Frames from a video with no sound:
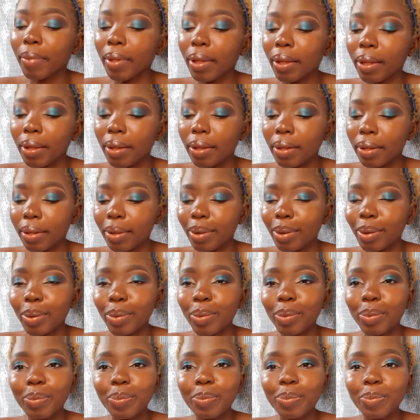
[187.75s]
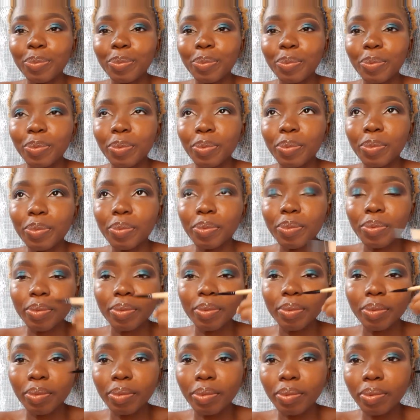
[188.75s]
for beginners, please use
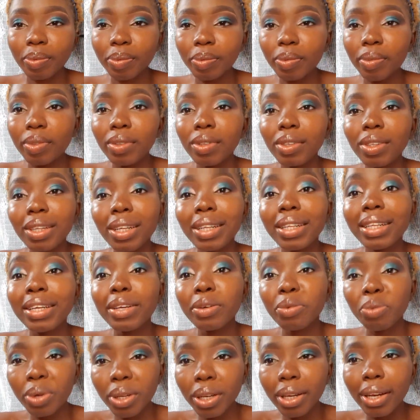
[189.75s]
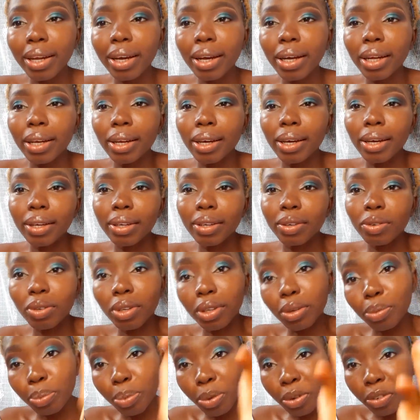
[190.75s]
a liquid liner to draw
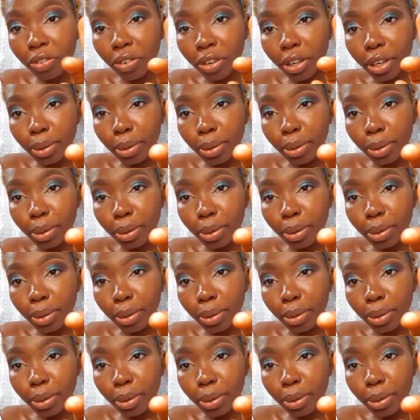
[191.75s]
in